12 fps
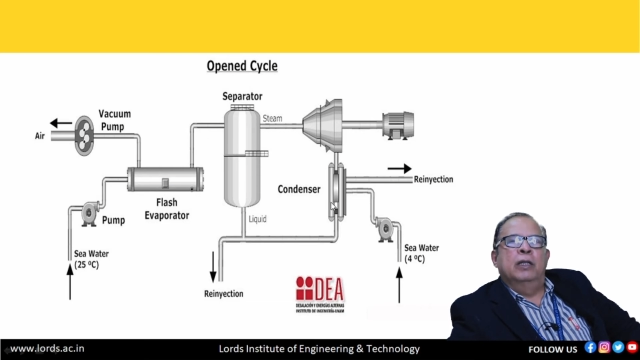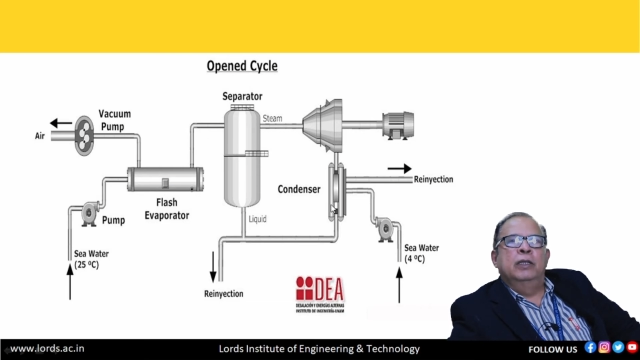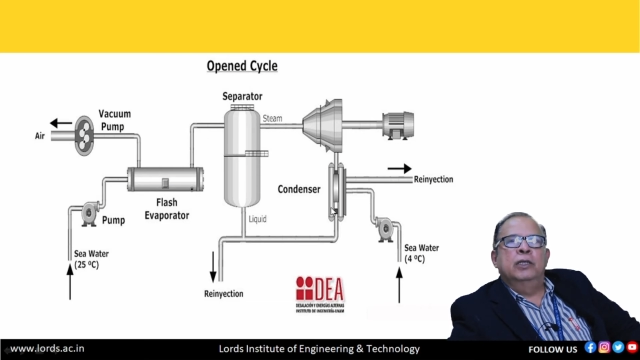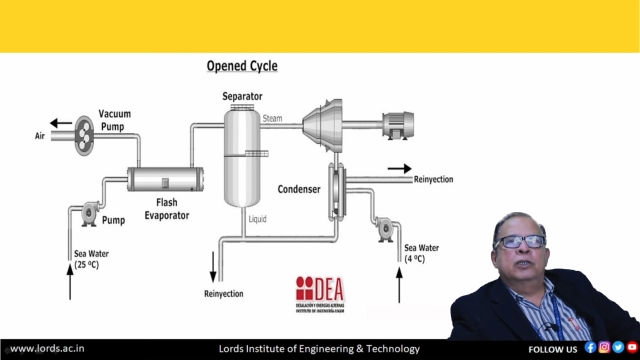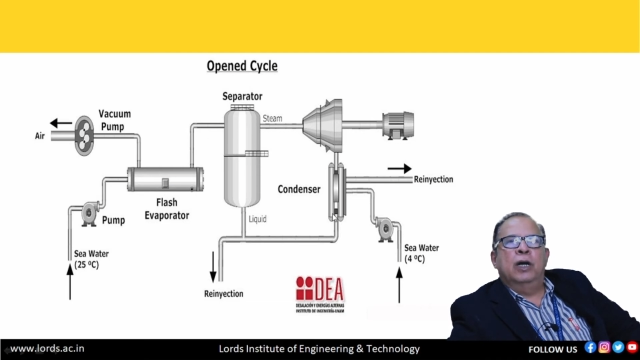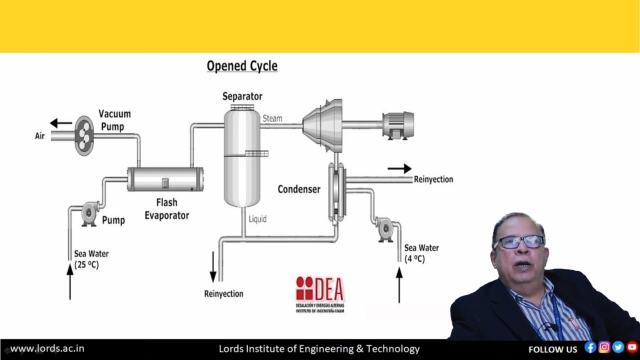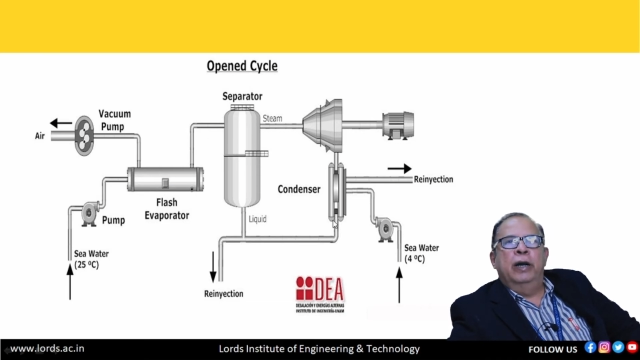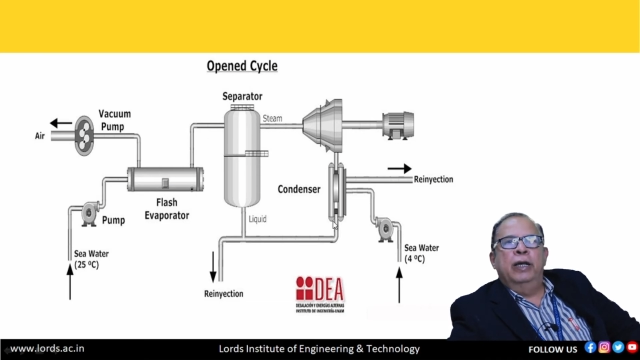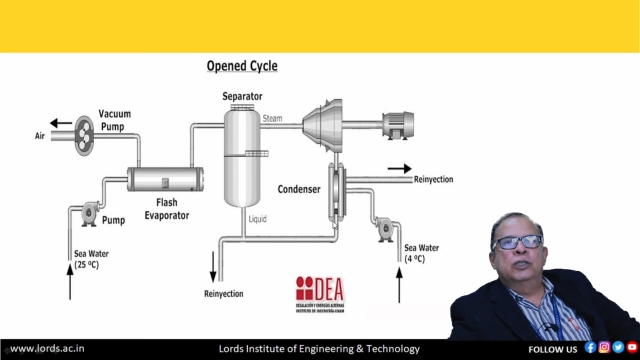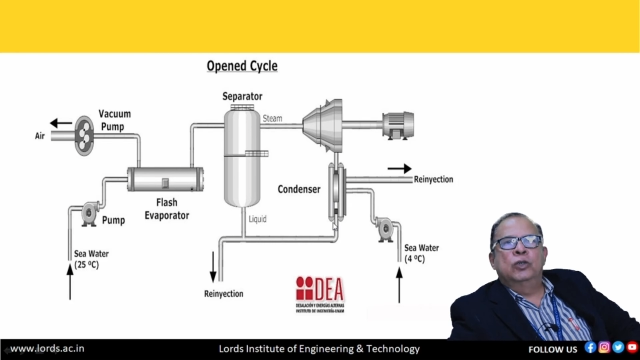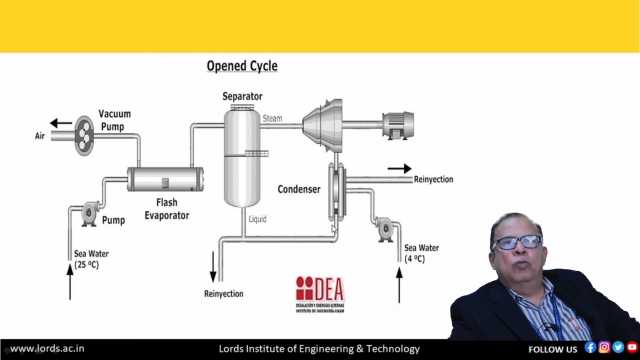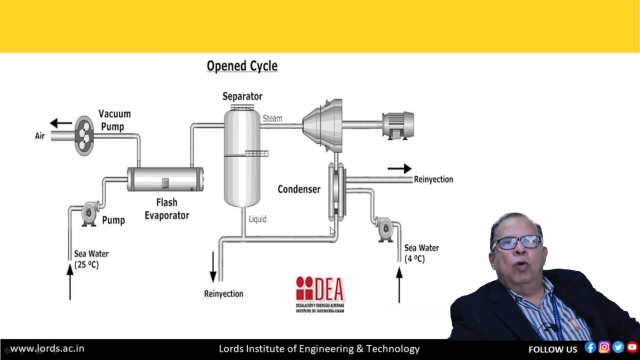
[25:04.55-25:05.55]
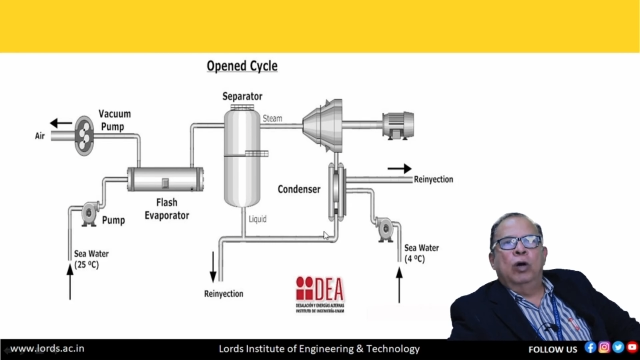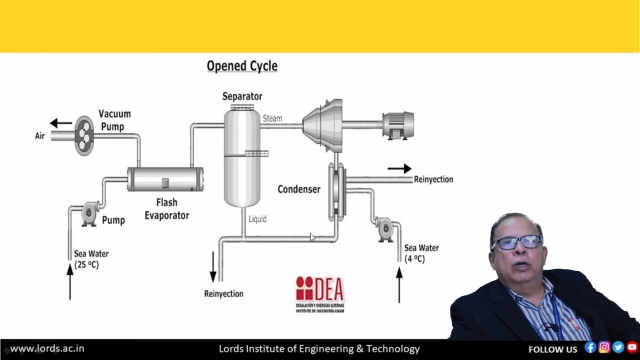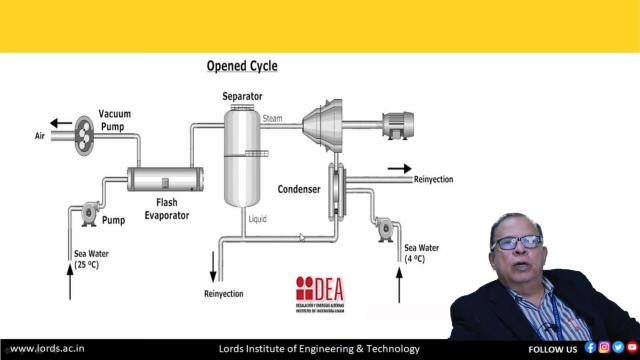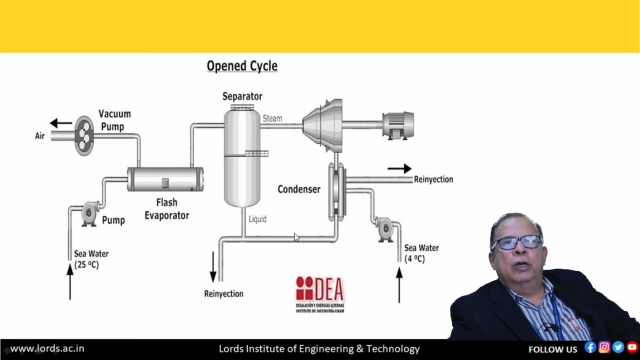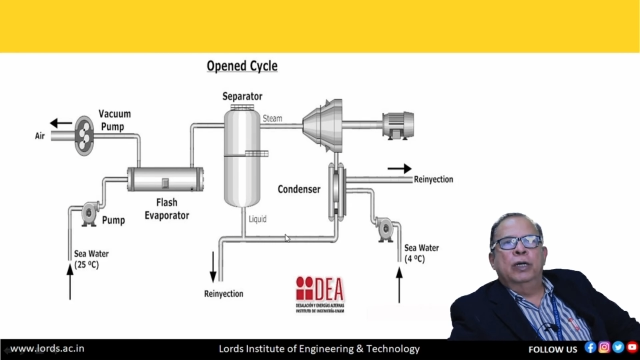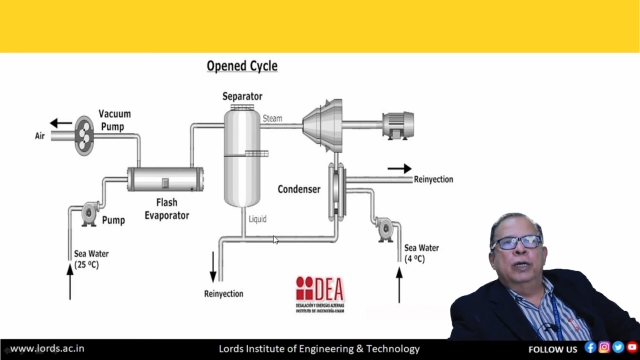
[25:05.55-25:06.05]
this condensed
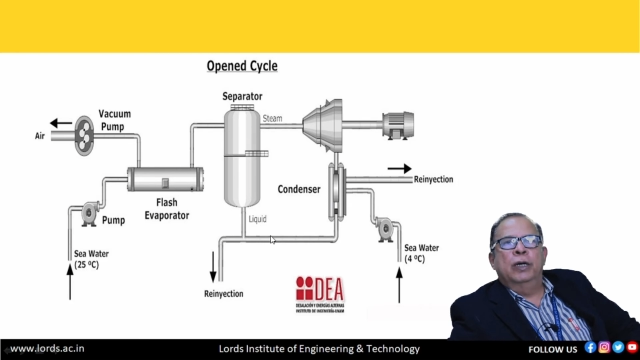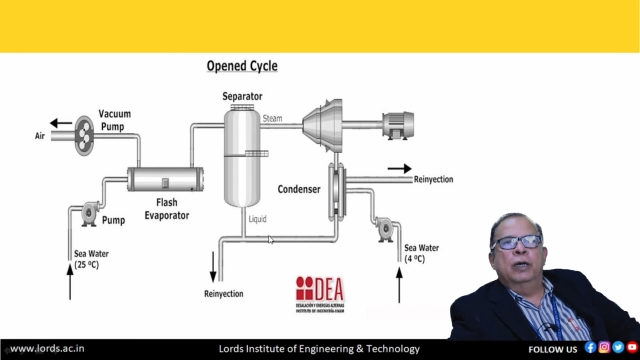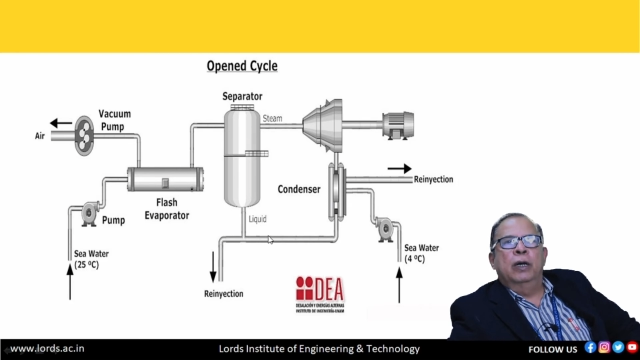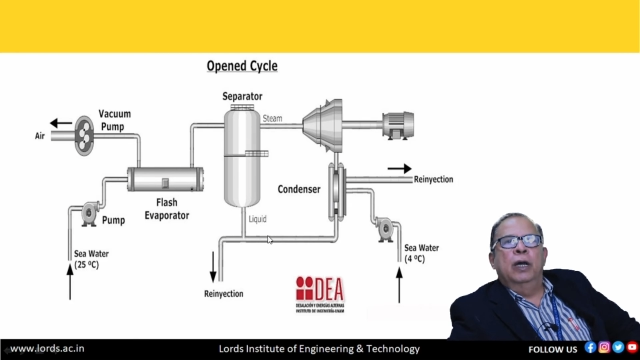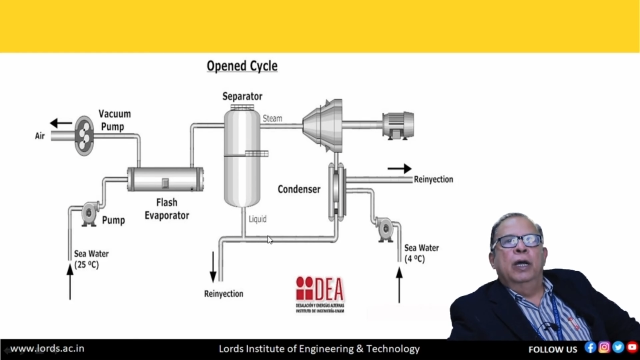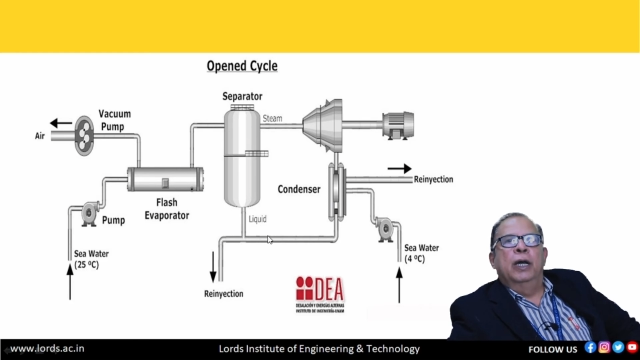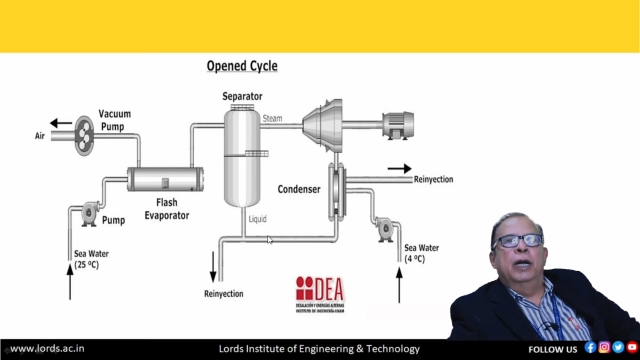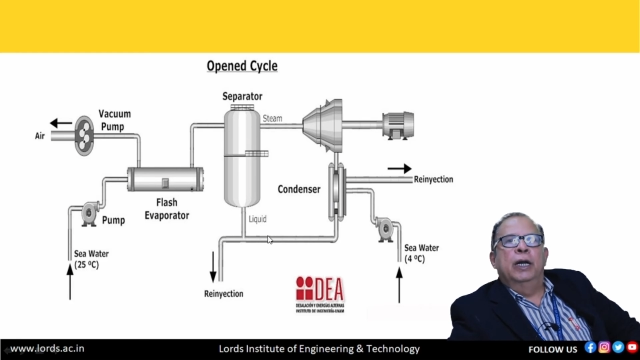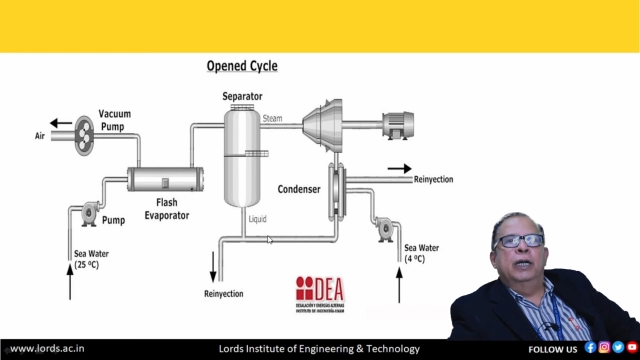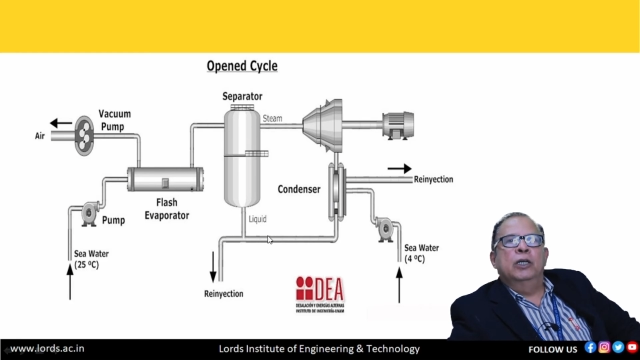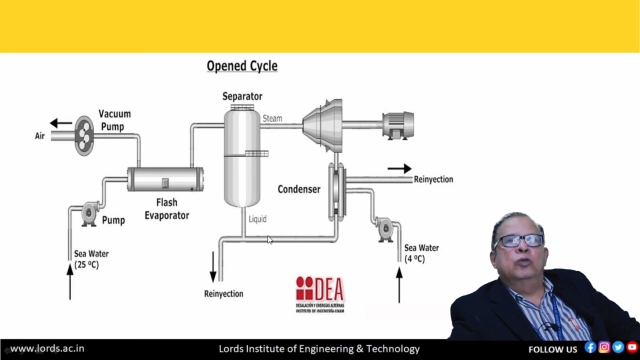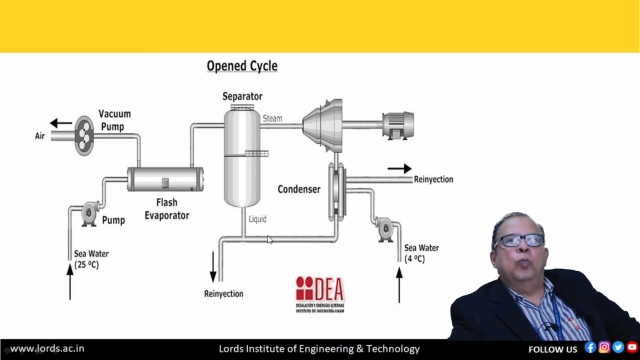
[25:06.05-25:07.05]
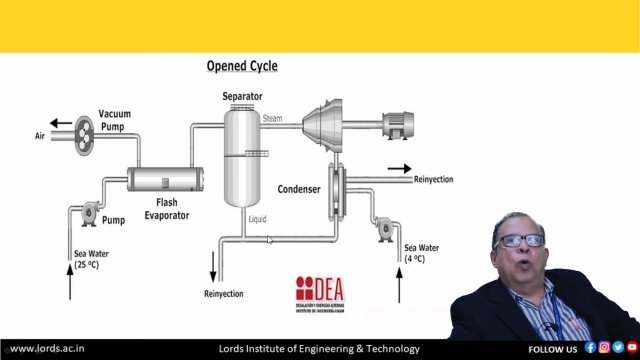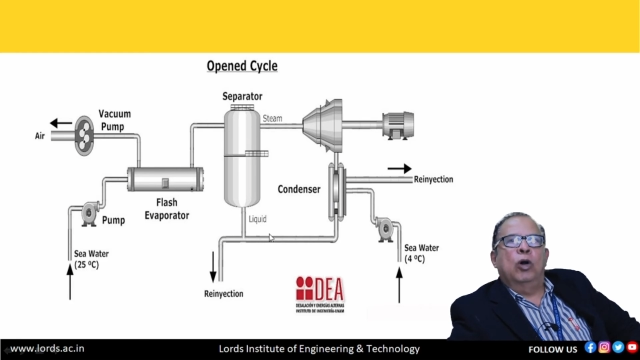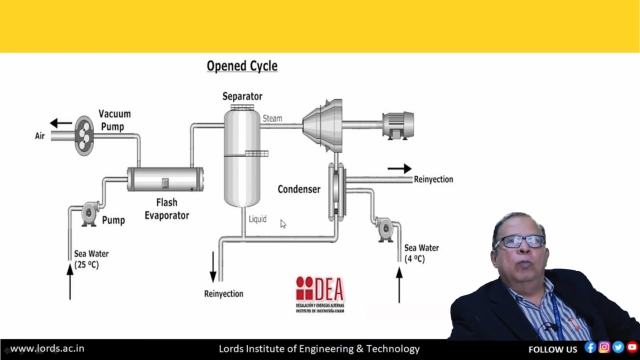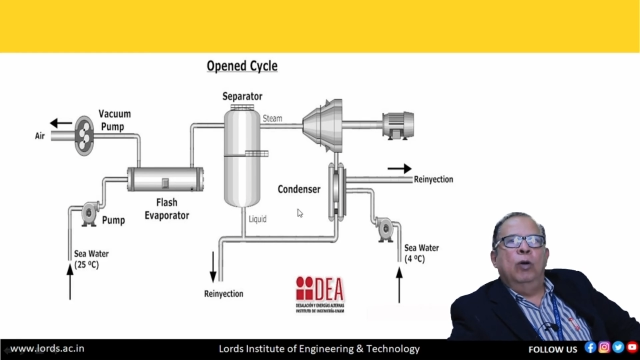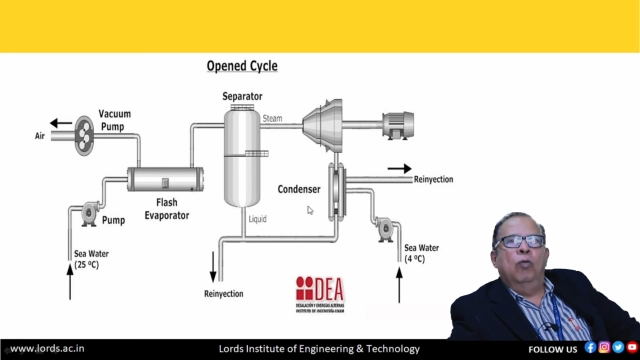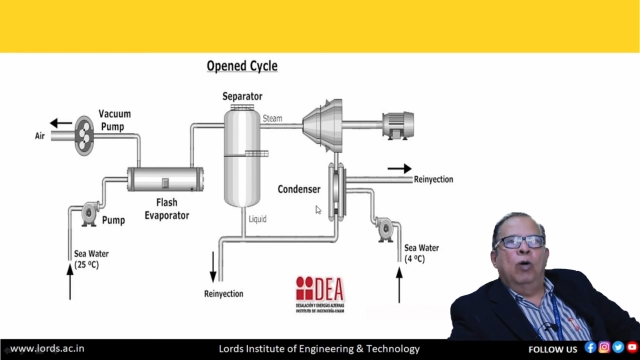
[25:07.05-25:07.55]
water here, it is
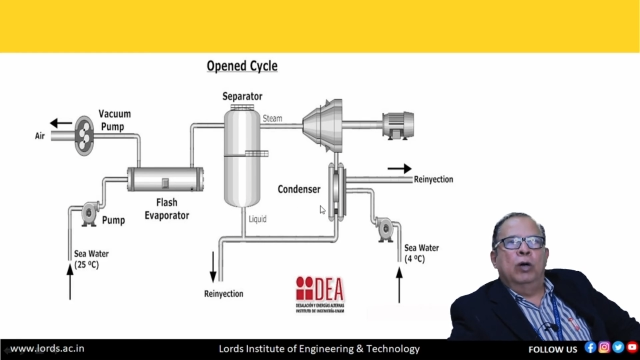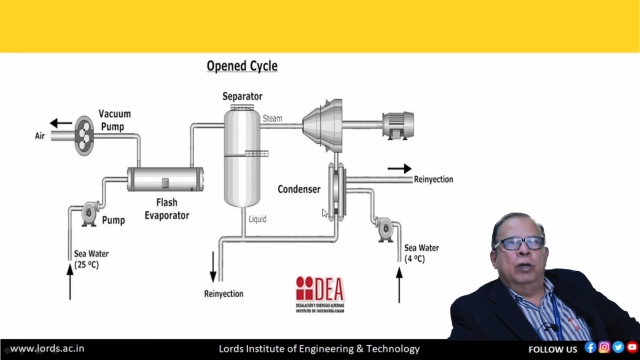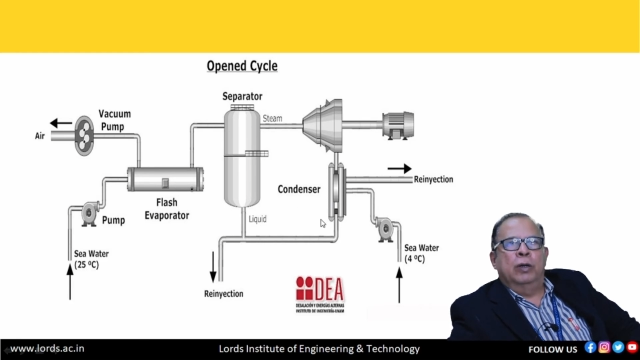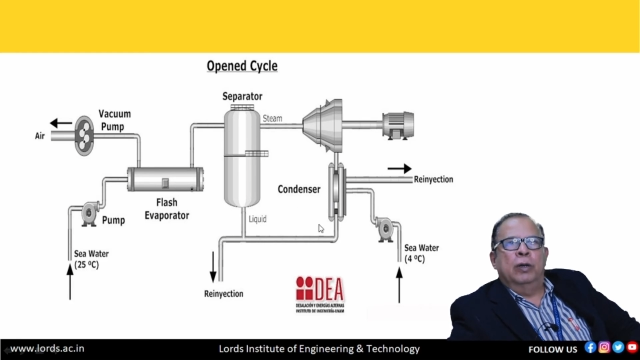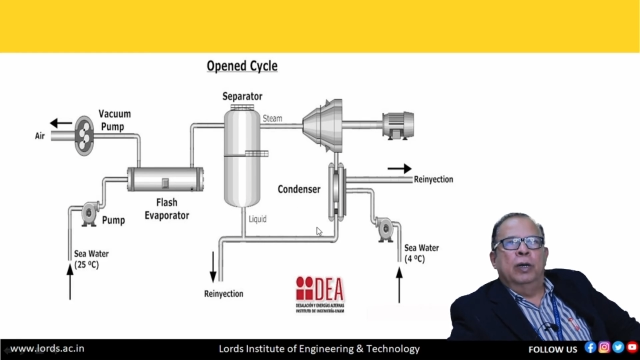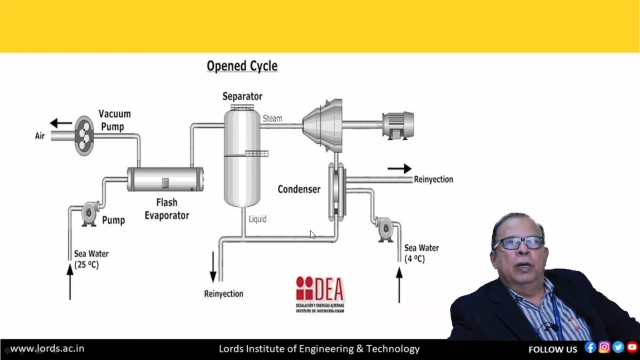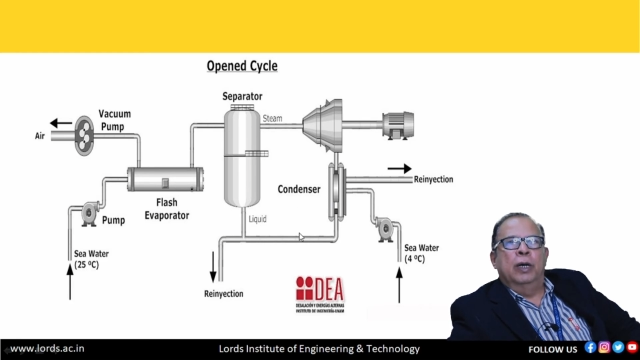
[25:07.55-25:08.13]
potable water.